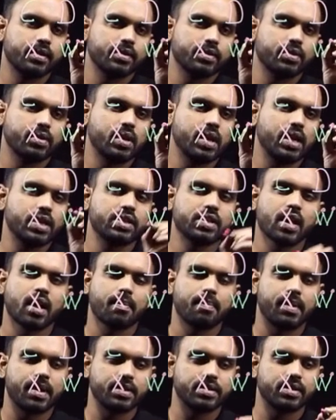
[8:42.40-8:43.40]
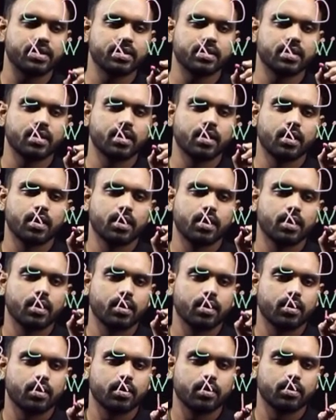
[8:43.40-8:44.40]
3 sharp edges.
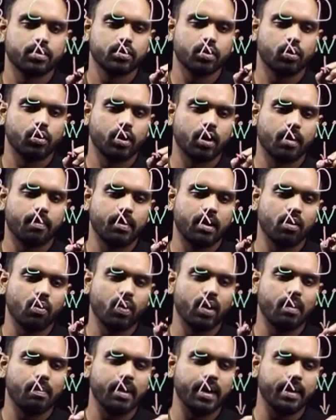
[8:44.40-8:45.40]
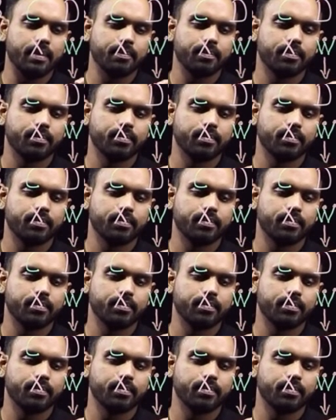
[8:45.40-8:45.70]
So, W will be